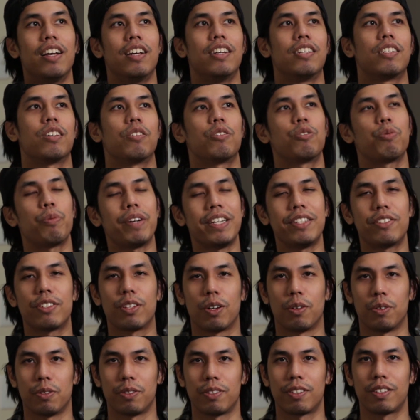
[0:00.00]
So twin
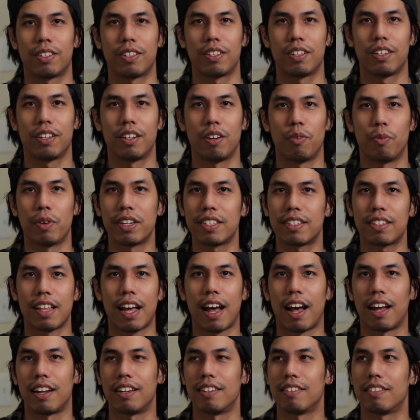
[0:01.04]
souls, what is
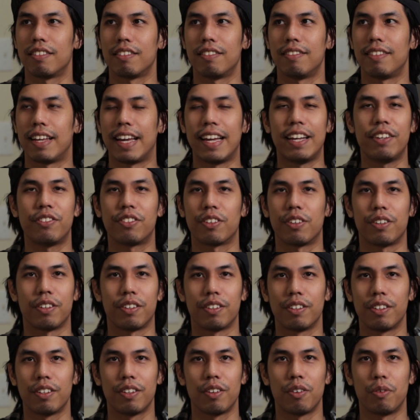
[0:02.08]
that?
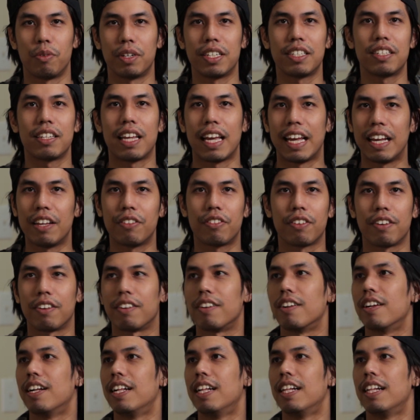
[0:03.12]
Aether, what is
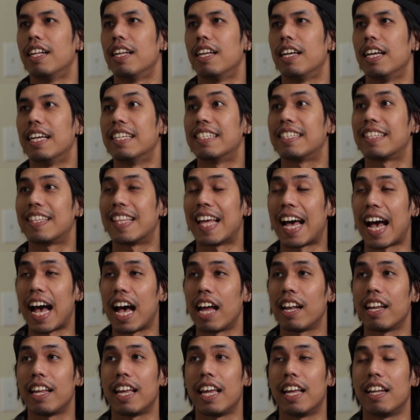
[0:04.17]
Aether? Is
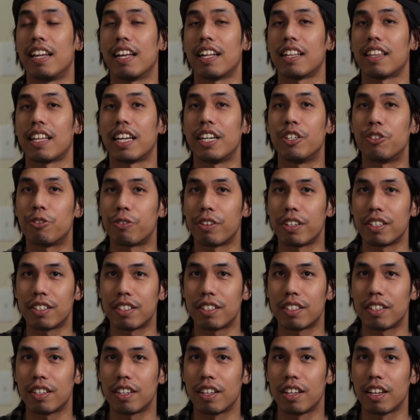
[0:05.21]
that an
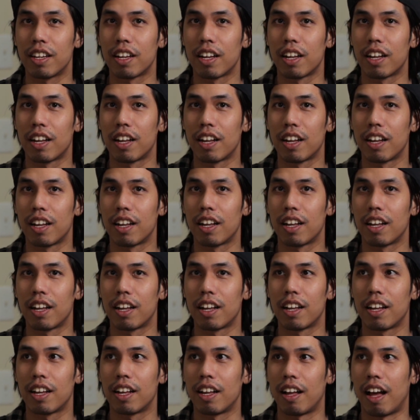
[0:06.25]
Elantris?
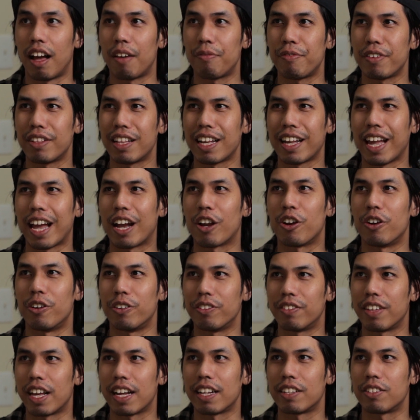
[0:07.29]
I feel like I
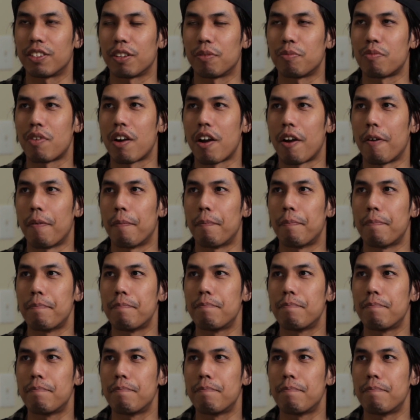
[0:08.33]
heard that somewhere.